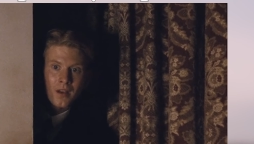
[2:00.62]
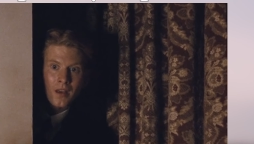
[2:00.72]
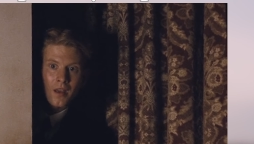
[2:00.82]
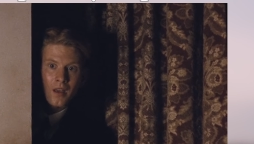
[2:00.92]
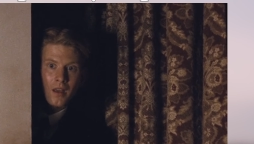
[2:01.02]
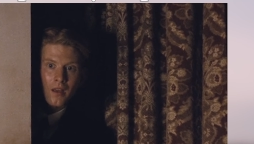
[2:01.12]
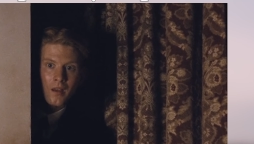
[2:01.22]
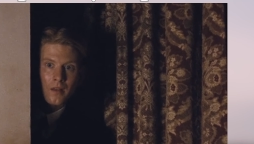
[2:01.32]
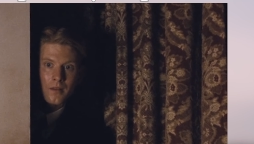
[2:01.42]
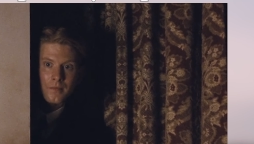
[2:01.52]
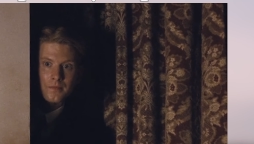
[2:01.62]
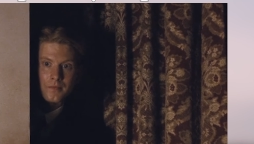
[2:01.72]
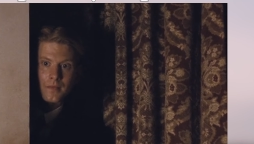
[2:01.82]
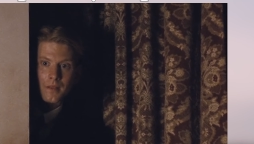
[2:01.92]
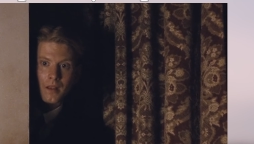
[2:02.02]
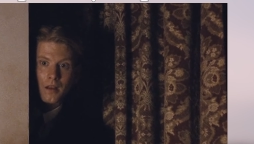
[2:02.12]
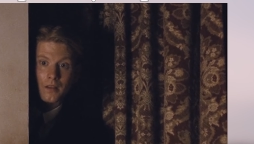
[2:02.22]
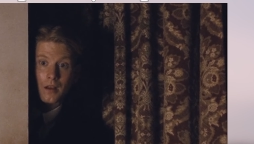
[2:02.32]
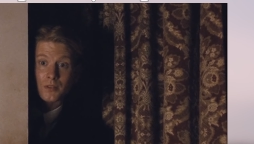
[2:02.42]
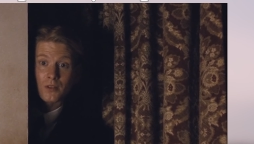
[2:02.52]
Hall, played by James
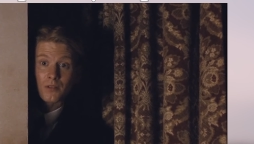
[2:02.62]
Wilby,